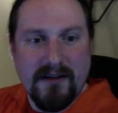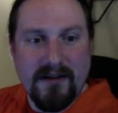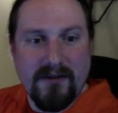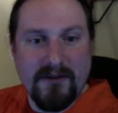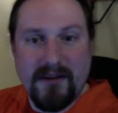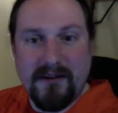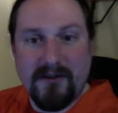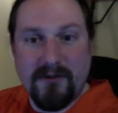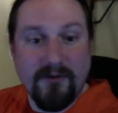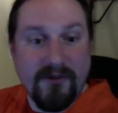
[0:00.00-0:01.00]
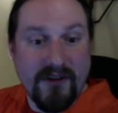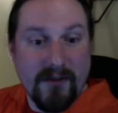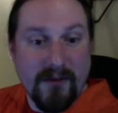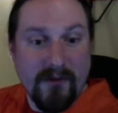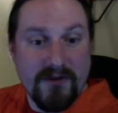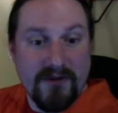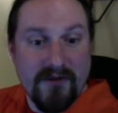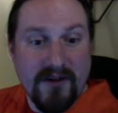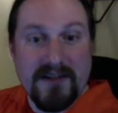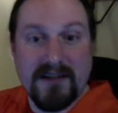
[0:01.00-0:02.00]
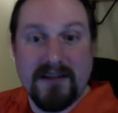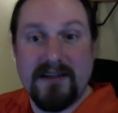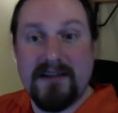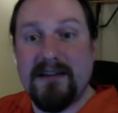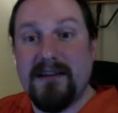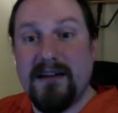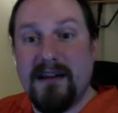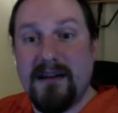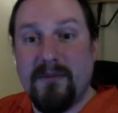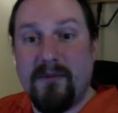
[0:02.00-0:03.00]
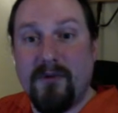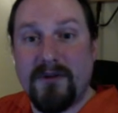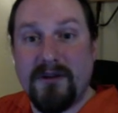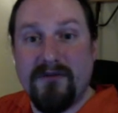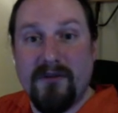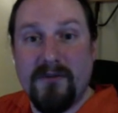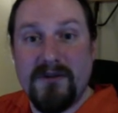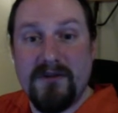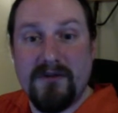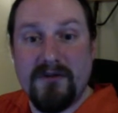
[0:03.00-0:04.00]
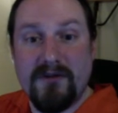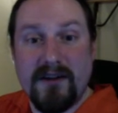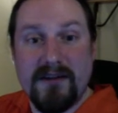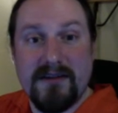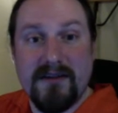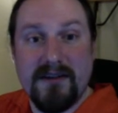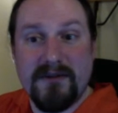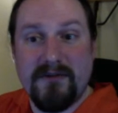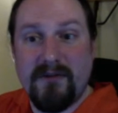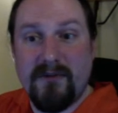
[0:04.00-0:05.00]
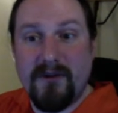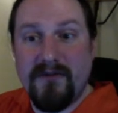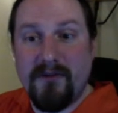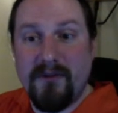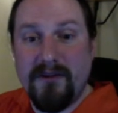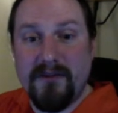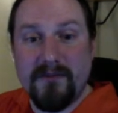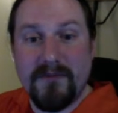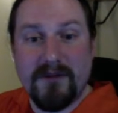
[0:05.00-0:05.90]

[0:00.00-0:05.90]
Now, the cool thing about once you've isolated a portion of film is you can drag these guys around wherever you want them,